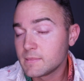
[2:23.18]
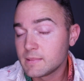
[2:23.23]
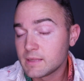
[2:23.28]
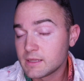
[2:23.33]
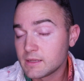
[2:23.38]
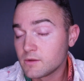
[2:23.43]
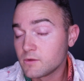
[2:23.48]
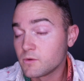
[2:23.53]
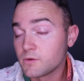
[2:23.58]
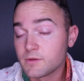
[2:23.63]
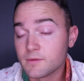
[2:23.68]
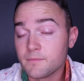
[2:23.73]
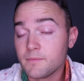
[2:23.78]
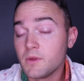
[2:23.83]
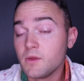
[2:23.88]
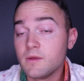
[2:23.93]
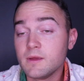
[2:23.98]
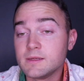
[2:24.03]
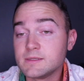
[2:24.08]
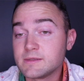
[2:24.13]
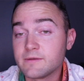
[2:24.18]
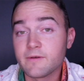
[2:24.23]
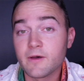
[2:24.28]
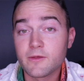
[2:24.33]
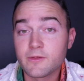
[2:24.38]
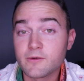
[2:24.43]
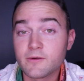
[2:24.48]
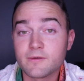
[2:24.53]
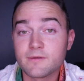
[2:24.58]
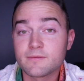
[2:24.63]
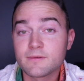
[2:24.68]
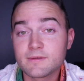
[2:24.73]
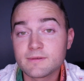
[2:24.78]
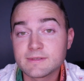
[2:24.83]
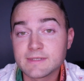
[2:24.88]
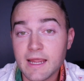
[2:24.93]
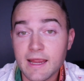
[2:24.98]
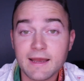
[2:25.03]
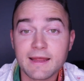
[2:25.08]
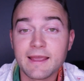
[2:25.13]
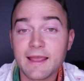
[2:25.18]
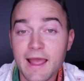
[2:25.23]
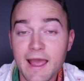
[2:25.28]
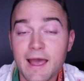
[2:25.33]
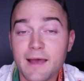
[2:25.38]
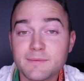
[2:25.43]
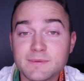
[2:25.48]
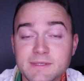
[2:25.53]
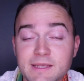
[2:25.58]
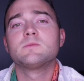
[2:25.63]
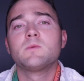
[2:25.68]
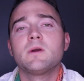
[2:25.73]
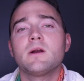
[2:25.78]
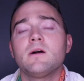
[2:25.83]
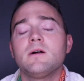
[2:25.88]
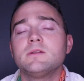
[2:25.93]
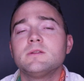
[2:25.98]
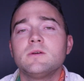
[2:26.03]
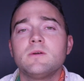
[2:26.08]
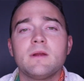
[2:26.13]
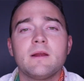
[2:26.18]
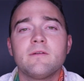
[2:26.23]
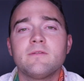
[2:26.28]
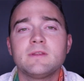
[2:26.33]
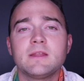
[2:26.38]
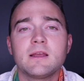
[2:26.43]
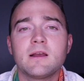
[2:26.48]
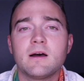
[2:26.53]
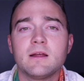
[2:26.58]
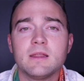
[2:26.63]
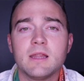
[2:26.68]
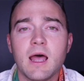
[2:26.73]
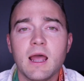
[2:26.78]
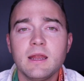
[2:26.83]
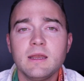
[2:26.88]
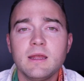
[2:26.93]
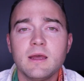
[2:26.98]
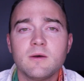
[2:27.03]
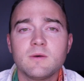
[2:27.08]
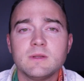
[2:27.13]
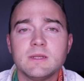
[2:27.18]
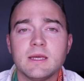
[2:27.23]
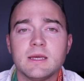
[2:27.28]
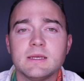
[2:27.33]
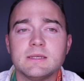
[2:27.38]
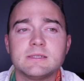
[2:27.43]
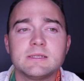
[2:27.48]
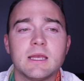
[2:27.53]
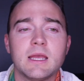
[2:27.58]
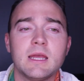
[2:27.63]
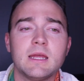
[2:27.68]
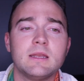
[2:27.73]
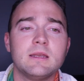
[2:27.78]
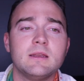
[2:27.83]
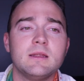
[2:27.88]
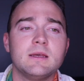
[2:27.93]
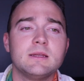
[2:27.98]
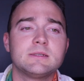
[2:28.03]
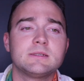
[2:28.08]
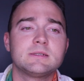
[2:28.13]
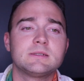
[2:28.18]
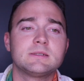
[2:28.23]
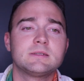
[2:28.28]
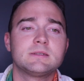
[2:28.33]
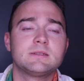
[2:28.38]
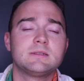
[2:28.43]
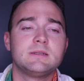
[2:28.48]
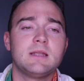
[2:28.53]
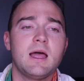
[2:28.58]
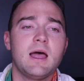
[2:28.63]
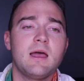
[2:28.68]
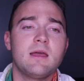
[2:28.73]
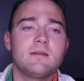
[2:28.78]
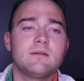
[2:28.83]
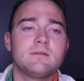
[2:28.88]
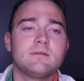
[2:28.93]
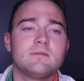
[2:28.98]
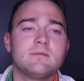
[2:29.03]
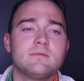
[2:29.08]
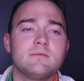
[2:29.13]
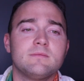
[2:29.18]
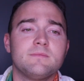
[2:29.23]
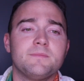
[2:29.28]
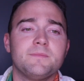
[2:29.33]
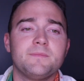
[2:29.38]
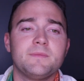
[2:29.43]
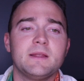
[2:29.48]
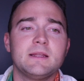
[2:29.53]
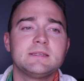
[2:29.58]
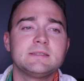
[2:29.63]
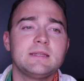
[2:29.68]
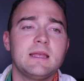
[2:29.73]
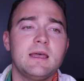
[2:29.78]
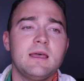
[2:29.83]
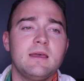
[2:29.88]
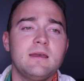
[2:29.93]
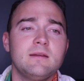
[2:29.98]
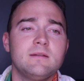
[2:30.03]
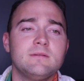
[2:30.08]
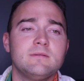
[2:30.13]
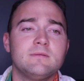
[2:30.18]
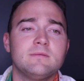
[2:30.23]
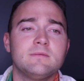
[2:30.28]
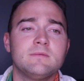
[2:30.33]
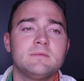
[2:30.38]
and there were the millions of other dating apps. Like, we all do everything online nowadays, and it's not the same.